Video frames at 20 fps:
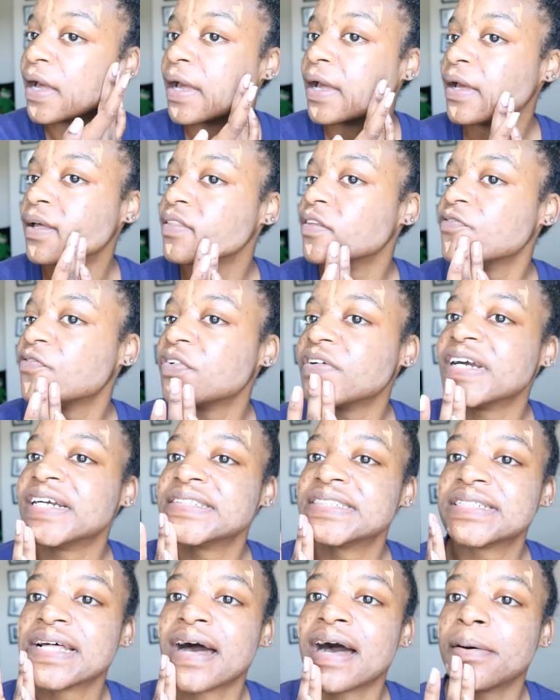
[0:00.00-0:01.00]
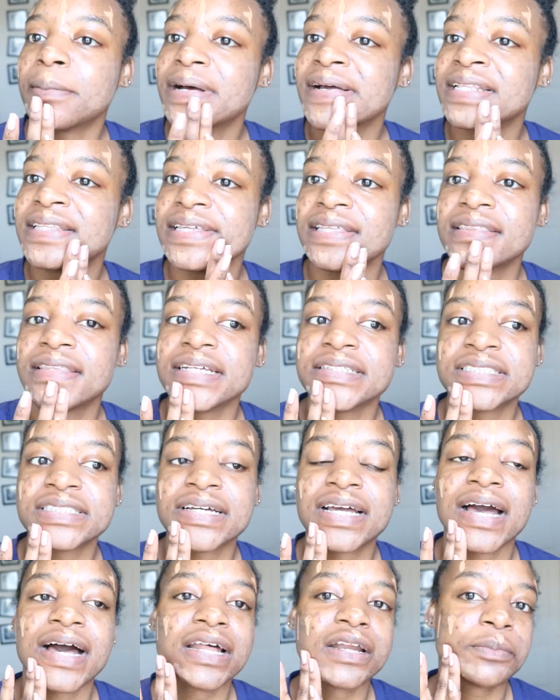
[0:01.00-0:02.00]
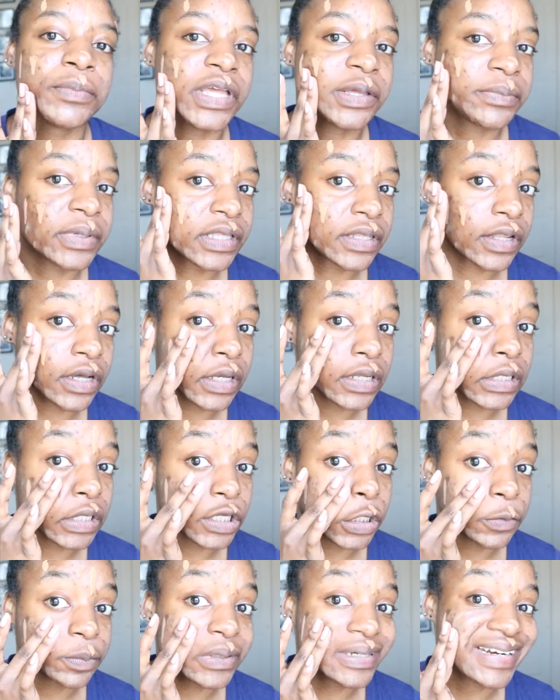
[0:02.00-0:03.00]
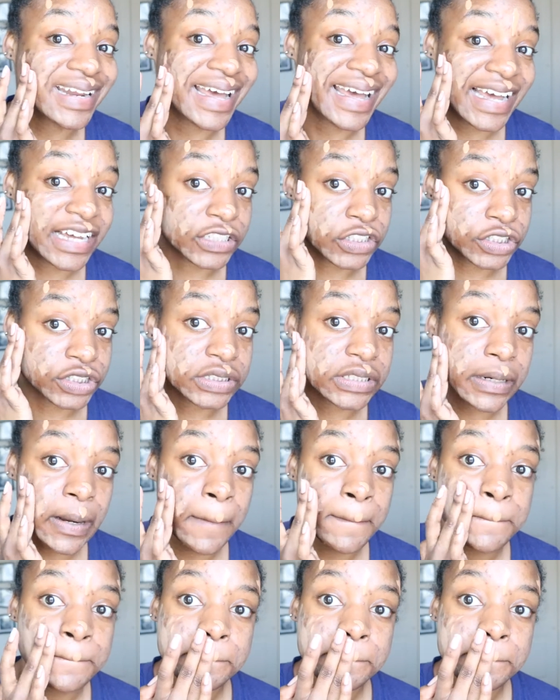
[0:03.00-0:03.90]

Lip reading: And the first time I did this, it kind of made me look a little bit ashy.